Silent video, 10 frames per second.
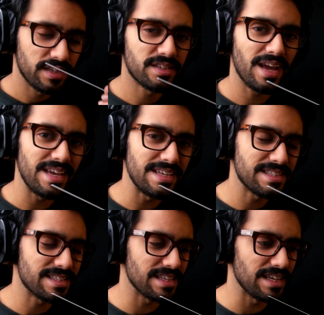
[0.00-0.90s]

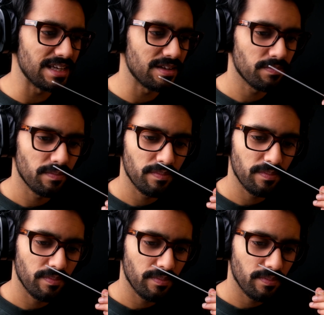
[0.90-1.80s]
tasty
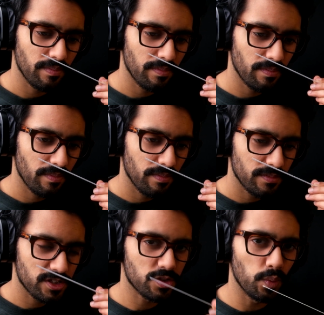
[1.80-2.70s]

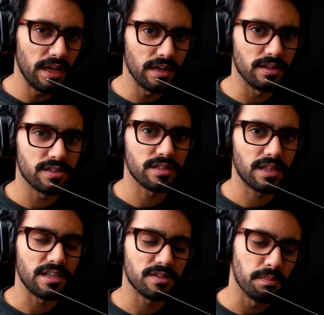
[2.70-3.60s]
sweetness
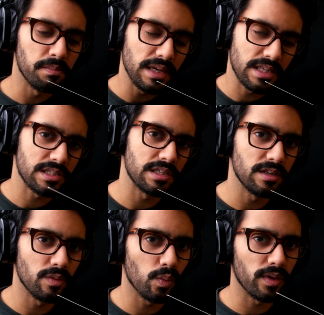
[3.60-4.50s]
that is mixed
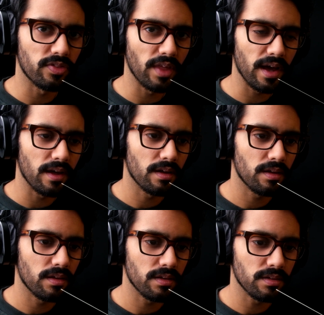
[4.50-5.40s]
in with that
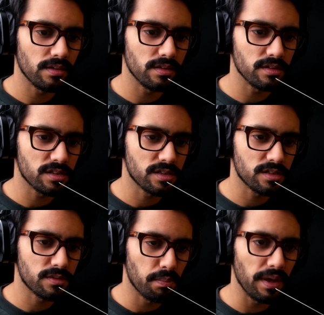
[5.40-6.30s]

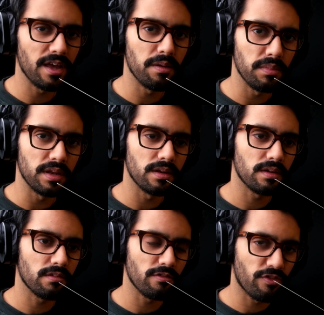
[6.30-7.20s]
spearmint
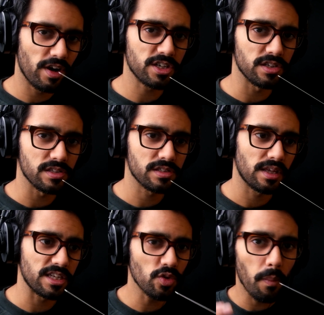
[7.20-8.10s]
freshness.
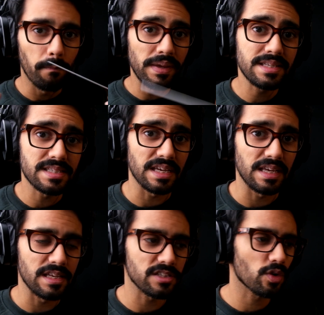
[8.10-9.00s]
And it's not
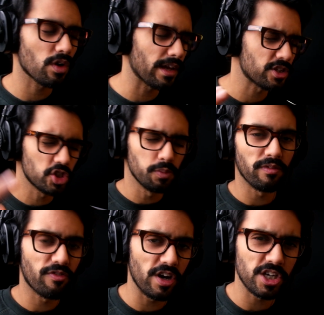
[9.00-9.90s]
minty. It's not like super
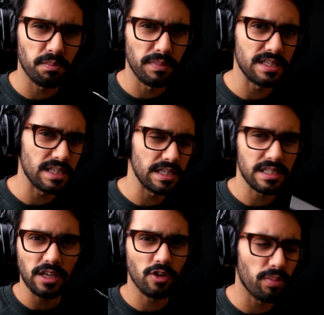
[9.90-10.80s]
fresh minty,
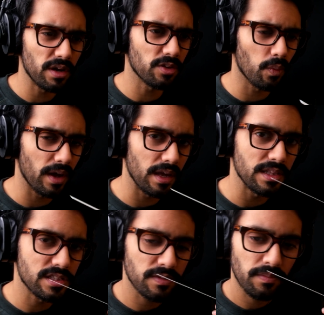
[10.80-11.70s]
take your breath away.
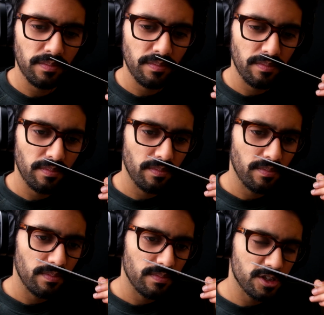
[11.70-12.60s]
It's
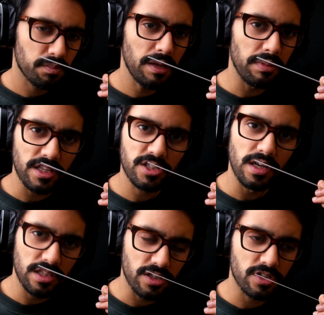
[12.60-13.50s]
spearmint.
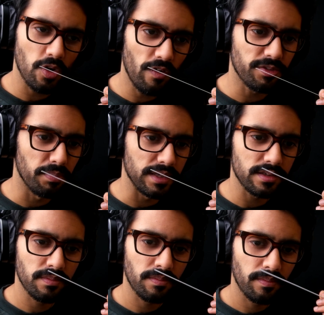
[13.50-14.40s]
It's a soft mint.